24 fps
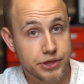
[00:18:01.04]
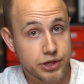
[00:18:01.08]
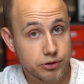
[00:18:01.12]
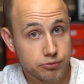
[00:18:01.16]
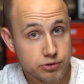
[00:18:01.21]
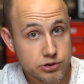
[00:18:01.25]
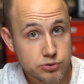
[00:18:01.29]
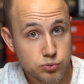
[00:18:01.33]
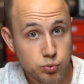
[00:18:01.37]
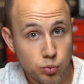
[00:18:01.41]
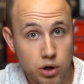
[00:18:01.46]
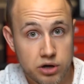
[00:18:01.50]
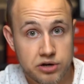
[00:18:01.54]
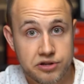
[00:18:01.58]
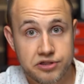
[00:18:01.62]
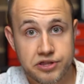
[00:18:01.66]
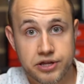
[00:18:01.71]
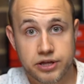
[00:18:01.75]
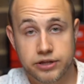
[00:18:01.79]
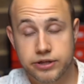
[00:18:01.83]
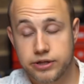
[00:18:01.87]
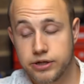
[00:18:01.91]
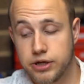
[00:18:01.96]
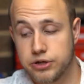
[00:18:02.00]
there is one
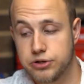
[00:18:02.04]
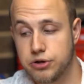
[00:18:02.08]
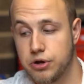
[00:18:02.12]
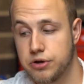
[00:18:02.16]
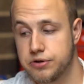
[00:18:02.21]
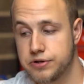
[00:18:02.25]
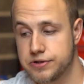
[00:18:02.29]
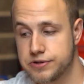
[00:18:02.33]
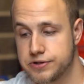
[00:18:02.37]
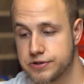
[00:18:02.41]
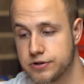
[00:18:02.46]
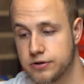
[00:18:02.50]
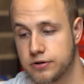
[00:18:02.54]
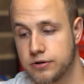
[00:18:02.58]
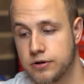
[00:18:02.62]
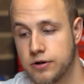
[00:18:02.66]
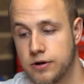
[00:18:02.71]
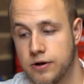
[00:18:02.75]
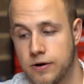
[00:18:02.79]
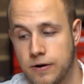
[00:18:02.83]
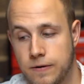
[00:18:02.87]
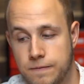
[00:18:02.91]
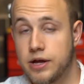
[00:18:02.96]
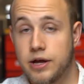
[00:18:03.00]
thing that I noticed.
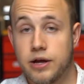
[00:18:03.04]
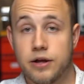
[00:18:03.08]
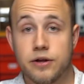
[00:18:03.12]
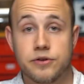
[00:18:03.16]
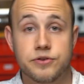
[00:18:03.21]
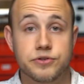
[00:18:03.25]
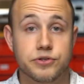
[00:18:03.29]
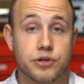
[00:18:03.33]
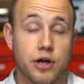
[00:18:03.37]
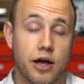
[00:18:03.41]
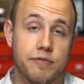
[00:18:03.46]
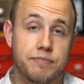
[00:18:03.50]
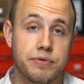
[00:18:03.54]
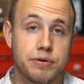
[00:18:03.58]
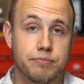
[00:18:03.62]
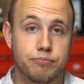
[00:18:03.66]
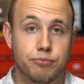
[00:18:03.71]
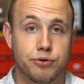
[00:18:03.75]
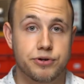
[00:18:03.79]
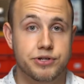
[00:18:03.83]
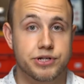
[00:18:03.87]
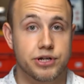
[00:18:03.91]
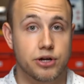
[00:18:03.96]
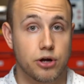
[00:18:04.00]
So I've been
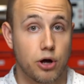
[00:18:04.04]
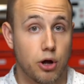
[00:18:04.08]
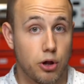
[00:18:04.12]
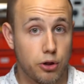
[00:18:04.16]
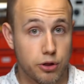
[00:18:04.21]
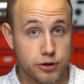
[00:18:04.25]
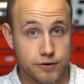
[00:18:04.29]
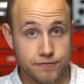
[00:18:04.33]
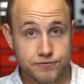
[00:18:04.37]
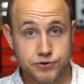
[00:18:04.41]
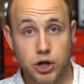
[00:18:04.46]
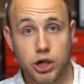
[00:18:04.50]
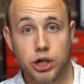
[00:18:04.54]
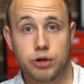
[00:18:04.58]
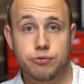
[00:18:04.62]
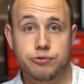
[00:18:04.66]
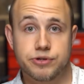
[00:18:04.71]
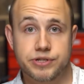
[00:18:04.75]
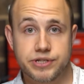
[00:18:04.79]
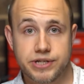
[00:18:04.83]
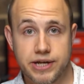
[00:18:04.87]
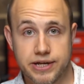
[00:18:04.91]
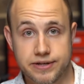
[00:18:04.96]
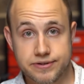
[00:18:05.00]
printing a whole lot of
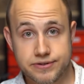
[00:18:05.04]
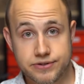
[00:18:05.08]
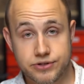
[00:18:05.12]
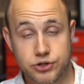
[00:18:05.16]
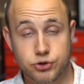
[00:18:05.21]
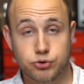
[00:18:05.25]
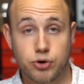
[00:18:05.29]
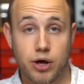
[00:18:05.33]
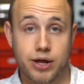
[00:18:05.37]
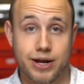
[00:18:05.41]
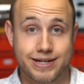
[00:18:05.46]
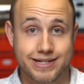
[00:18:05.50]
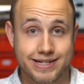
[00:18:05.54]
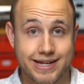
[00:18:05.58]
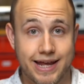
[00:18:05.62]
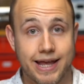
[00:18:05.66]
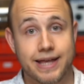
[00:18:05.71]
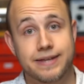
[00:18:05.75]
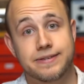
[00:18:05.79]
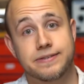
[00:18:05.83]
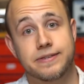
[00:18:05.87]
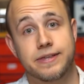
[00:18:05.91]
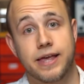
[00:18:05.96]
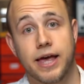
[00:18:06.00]
tolerance tests to try to
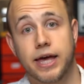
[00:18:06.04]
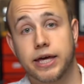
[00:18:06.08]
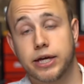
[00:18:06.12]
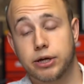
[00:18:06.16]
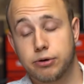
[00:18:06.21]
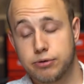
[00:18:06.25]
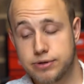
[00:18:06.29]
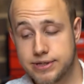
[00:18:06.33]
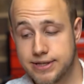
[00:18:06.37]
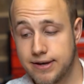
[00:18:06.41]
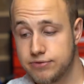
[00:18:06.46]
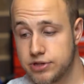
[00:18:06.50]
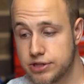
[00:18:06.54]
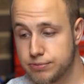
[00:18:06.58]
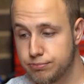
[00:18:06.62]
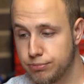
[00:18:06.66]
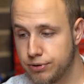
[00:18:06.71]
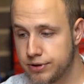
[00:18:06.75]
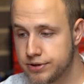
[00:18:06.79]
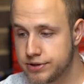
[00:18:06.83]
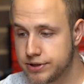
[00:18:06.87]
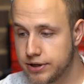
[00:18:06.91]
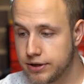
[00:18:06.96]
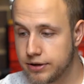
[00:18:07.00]
test the accuracy of this
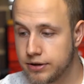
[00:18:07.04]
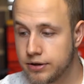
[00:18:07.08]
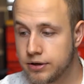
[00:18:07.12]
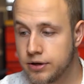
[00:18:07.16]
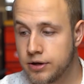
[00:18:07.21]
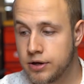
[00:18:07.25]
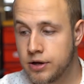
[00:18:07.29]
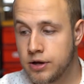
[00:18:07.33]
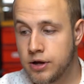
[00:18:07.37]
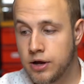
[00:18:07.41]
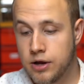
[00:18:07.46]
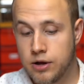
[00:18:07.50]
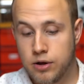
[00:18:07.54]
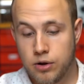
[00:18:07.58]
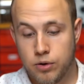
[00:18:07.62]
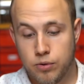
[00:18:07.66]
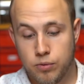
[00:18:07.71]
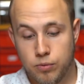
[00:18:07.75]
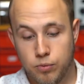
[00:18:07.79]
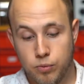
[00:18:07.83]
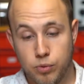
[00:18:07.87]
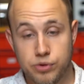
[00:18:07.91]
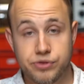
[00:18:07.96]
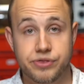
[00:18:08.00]
printer.
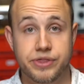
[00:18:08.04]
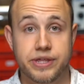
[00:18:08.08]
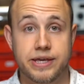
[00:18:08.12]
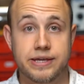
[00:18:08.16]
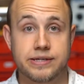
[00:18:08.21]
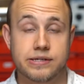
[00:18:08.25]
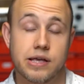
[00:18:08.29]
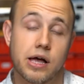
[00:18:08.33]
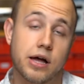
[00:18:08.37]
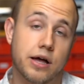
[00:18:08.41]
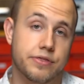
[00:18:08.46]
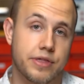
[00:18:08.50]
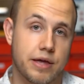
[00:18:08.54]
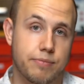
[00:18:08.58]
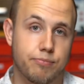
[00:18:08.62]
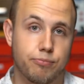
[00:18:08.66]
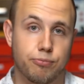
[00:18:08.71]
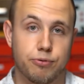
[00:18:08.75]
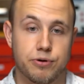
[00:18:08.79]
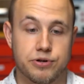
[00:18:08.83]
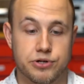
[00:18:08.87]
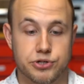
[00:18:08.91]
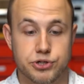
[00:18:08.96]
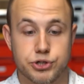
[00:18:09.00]
What these are, they
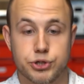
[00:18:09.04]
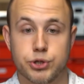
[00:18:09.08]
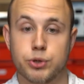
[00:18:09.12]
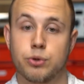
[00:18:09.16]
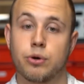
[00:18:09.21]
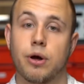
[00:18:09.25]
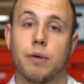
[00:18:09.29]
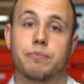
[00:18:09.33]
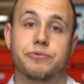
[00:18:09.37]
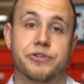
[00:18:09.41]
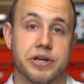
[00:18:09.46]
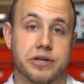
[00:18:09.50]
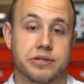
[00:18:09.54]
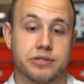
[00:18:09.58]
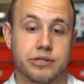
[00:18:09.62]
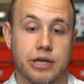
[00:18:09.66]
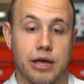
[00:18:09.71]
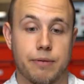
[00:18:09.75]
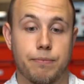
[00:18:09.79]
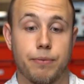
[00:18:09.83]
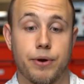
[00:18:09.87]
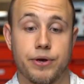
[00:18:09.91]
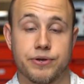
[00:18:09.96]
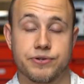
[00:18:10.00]
print two objects
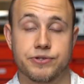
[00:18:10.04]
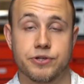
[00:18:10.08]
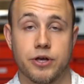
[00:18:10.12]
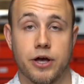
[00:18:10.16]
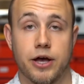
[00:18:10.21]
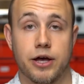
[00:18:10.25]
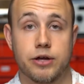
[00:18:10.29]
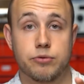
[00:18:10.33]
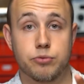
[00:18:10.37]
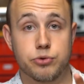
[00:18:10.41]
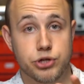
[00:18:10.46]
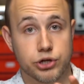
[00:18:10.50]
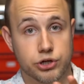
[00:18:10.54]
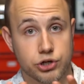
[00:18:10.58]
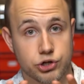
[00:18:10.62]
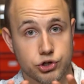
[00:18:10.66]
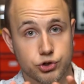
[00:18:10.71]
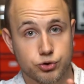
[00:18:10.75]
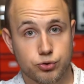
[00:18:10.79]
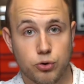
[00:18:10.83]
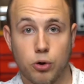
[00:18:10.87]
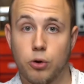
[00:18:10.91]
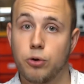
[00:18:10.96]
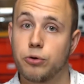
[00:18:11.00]
side by side with a
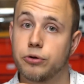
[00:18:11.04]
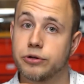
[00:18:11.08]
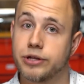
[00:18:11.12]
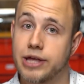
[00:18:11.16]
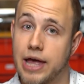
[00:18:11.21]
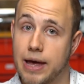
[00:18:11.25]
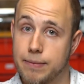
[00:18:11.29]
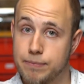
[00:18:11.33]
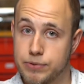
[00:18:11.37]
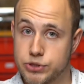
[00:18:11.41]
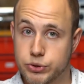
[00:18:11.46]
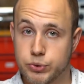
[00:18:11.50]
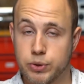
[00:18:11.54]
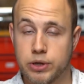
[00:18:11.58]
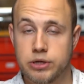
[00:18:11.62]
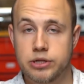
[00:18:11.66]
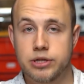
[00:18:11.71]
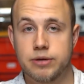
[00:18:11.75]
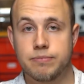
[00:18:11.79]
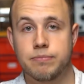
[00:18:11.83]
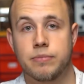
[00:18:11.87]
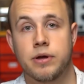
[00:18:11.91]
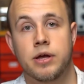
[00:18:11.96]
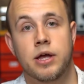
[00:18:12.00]
controlled gap between
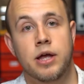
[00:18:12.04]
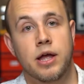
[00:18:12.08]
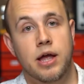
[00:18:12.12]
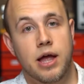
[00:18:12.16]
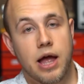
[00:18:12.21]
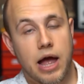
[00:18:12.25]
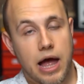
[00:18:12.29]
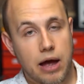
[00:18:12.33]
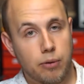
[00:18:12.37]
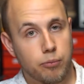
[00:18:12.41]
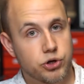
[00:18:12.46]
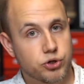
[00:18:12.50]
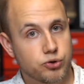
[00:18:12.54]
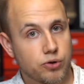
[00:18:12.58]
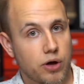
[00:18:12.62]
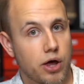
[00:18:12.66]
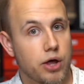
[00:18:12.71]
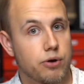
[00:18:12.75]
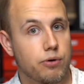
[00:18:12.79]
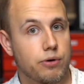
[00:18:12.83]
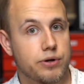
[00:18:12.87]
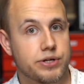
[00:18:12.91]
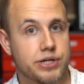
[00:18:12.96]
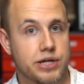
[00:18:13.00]
them, and we
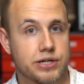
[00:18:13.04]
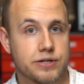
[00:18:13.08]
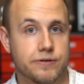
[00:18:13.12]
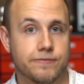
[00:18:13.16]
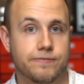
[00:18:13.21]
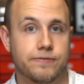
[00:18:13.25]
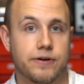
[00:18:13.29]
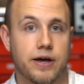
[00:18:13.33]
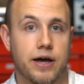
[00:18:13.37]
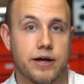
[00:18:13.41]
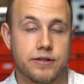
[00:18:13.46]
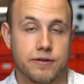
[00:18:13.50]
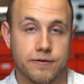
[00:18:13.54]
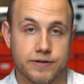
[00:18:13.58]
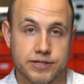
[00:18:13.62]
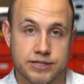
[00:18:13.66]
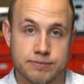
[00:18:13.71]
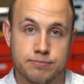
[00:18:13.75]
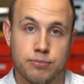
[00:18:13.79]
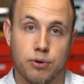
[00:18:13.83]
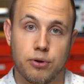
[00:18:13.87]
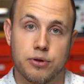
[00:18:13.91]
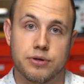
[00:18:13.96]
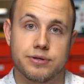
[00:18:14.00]
try to identify the
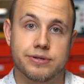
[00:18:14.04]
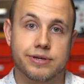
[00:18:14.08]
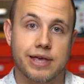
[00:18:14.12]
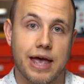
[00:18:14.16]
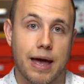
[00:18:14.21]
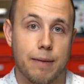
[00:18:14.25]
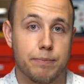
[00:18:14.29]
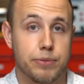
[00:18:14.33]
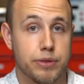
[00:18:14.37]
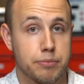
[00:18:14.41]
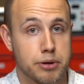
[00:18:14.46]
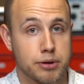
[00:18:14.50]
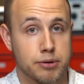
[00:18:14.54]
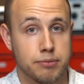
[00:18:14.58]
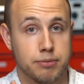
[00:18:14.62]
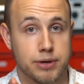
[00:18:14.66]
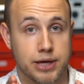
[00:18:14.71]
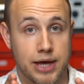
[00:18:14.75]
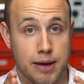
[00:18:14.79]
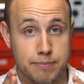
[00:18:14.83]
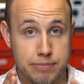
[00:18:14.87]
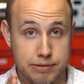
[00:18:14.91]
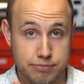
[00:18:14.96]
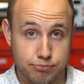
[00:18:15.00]
smallest gap that
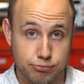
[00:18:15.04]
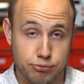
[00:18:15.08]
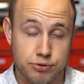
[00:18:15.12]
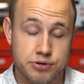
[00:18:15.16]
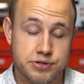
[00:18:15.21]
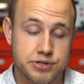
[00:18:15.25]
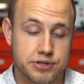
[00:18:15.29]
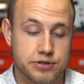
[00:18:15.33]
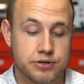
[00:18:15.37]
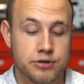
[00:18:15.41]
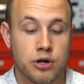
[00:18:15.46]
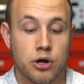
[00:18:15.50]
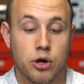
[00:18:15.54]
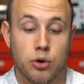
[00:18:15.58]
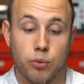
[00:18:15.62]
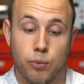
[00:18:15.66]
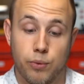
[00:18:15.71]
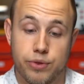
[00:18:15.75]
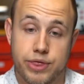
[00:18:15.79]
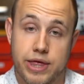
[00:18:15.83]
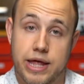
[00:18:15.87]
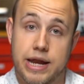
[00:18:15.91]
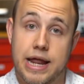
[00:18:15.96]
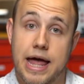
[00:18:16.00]
can be printed
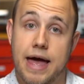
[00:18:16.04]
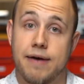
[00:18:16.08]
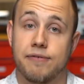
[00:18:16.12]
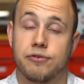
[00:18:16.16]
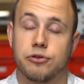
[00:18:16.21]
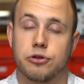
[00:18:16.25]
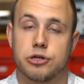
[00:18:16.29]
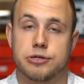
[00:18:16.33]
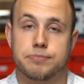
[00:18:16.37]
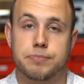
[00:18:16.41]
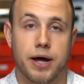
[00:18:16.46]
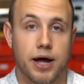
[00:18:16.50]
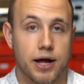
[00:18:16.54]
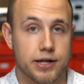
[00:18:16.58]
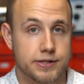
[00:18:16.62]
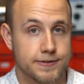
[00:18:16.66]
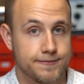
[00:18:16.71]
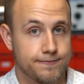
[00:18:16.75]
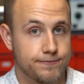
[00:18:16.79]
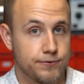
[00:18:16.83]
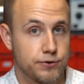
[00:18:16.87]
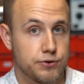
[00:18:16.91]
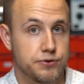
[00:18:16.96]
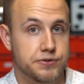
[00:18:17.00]
without having those parts
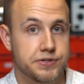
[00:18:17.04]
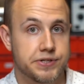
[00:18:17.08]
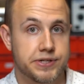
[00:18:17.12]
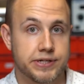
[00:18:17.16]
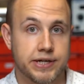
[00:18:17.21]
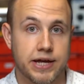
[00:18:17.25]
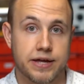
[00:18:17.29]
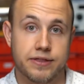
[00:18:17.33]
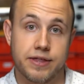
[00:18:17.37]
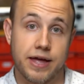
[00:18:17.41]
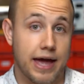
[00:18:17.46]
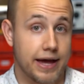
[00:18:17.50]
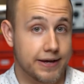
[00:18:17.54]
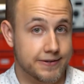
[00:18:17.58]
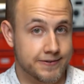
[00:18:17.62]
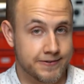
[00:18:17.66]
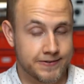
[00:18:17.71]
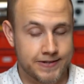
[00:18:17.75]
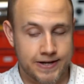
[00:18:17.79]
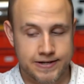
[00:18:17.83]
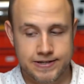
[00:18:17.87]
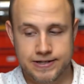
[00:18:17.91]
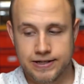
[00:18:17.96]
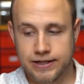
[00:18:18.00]
fused together
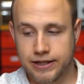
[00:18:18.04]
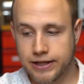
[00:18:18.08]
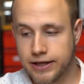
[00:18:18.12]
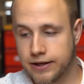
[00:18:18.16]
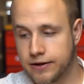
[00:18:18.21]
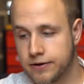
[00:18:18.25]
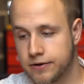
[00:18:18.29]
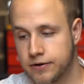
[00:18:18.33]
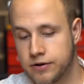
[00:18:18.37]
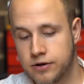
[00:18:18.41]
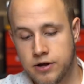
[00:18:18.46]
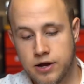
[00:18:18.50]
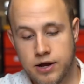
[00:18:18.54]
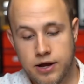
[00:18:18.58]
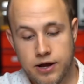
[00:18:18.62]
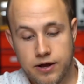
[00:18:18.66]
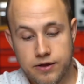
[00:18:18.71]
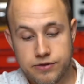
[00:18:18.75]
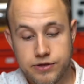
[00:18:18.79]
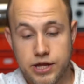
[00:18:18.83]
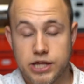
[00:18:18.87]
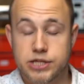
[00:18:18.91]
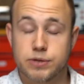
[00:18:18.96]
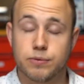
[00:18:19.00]
accidentally.
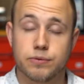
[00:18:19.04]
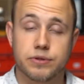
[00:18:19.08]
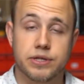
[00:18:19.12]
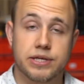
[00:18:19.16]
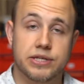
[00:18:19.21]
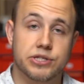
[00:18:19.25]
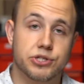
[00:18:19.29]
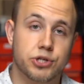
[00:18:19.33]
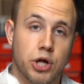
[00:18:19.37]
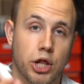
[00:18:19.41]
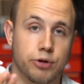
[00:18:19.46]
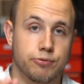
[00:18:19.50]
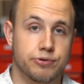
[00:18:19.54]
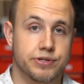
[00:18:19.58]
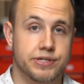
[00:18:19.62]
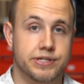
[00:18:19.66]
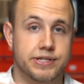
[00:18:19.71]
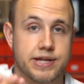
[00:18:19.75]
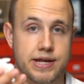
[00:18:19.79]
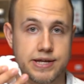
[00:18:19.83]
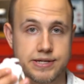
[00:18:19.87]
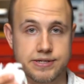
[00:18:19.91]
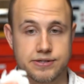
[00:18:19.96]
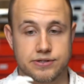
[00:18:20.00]
That's what these tolerance
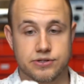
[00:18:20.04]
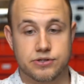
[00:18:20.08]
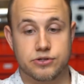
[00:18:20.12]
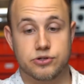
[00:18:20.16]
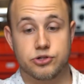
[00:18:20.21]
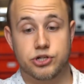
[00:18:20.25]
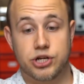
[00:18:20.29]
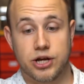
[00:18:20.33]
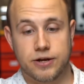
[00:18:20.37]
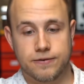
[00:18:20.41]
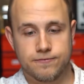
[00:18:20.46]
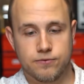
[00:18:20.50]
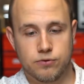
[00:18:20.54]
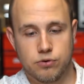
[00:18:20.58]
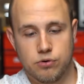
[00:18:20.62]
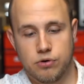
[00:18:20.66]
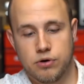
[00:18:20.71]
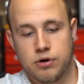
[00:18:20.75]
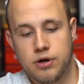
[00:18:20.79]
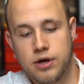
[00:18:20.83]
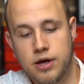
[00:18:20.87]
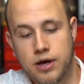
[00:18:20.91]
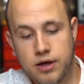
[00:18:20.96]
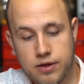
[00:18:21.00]
tests check
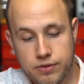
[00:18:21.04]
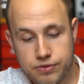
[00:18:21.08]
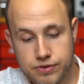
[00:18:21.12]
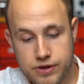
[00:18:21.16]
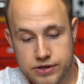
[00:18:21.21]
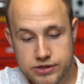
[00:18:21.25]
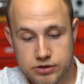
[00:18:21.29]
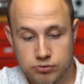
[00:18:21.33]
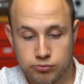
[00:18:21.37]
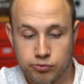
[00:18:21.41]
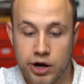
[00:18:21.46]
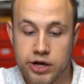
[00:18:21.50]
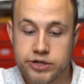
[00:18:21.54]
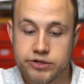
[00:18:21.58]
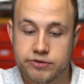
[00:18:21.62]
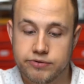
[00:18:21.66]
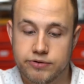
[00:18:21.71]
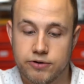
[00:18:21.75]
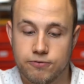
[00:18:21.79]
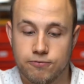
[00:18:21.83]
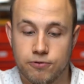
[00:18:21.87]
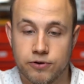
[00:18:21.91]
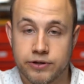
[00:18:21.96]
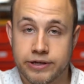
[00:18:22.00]
for. There's a range of
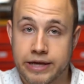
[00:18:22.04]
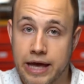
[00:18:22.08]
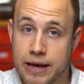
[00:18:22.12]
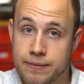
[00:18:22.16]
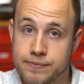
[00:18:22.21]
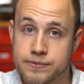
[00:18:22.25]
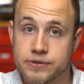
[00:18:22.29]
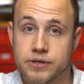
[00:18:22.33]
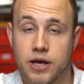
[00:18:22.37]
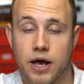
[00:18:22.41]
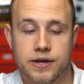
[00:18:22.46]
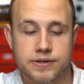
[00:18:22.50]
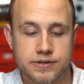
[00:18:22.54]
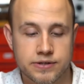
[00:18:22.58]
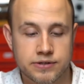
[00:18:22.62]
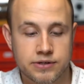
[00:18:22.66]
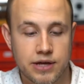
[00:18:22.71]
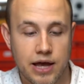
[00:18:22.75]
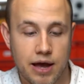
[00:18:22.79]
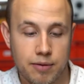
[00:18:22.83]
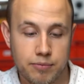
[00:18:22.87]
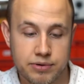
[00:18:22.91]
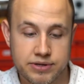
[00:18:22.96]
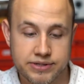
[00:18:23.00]
different gap sizes,
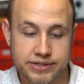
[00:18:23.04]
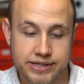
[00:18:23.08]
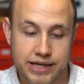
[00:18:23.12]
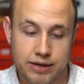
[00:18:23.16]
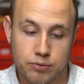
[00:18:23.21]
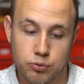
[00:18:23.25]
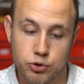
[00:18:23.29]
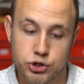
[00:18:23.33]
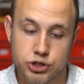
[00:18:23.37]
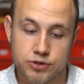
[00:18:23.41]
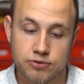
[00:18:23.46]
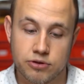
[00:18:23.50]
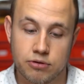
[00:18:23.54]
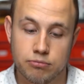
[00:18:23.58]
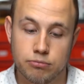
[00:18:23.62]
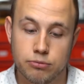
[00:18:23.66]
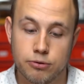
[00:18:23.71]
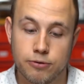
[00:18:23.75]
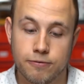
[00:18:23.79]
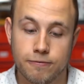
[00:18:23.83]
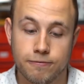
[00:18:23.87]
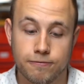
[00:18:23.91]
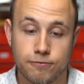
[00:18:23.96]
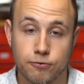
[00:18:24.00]
and we see which of them
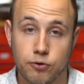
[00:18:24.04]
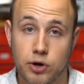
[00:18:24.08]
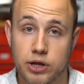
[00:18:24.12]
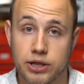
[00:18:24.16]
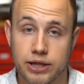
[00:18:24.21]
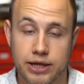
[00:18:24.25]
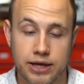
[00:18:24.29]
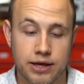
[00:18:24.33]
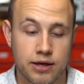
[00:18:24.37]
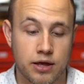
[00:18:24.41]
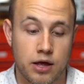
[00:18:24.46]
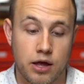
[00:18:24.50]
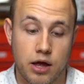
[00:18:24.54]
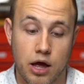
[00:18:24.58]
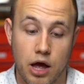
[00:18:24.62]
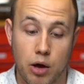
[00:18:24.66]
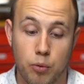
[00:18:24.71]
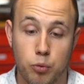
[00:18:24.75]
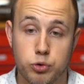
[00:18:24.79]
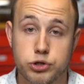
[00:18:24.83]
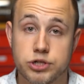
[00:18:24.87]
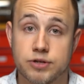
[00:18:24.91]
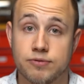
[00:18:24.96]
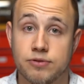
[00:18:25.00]
move freely
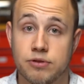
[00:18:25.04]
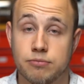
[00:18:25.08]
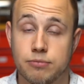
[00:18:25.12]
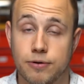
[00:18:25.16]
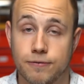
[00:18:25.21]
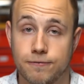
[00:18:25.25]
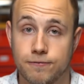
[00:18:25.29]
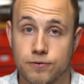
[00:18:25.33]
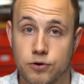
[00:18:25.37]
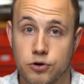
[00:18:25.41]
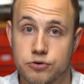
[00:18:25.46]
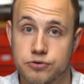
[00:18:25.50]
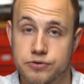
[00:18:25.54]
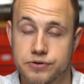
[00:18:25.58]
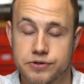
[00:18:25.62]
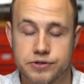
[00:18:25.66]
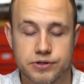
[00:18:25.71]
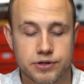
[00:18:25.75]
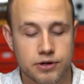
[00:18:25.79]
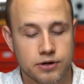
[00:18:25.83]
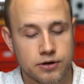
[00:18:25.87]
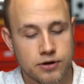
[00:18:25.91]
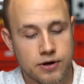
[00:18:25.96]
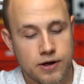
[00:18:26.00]
and which of them are
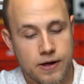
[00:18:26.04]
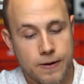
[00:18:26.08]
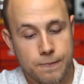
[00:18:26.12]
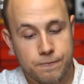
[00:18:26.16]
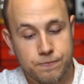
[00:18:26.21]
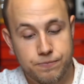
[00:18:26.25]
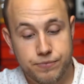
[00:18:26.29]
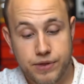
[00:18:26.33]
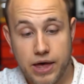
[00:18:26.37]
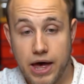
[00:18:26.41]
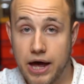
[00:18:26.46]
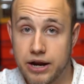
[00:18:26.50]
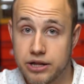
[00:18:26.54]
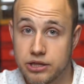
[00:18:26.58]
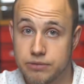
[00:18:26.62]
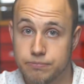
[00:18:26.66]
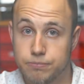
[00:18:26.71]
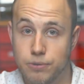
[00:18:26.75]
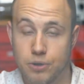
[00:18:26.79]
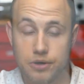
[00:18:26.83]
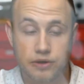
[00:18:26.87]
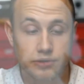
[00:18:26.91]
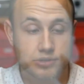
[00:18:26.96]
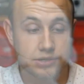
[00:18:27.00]
fused. Out of the
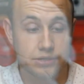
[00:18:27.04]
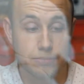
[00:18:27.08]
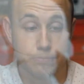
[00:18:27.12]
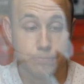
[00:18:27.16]
box, the